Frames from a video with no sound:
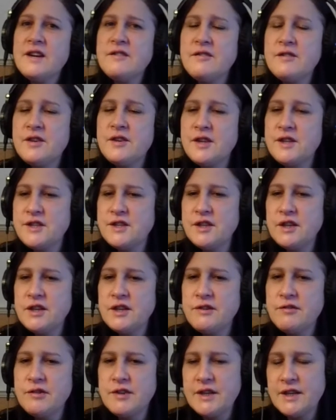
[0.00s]
from
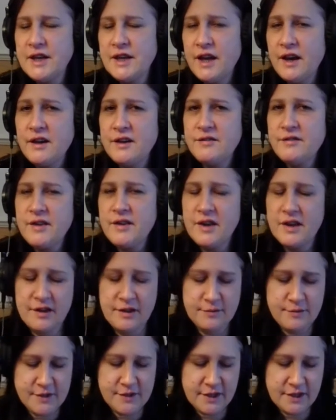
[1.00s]
1993 live,
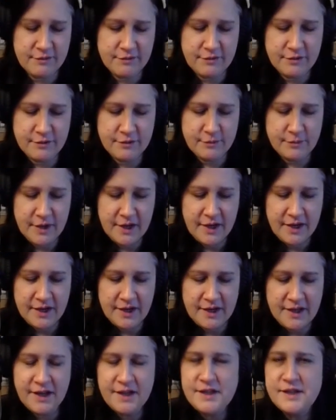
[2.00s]
um, taken from
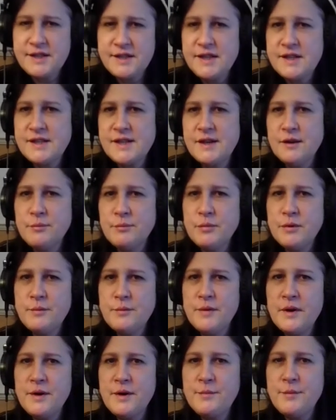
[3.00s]
the 86
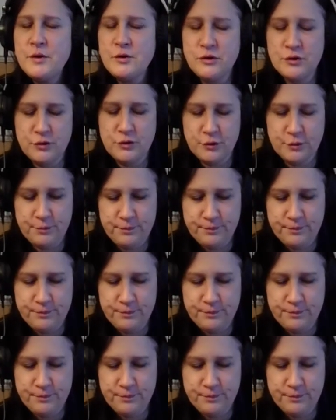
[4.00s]
album Emotional.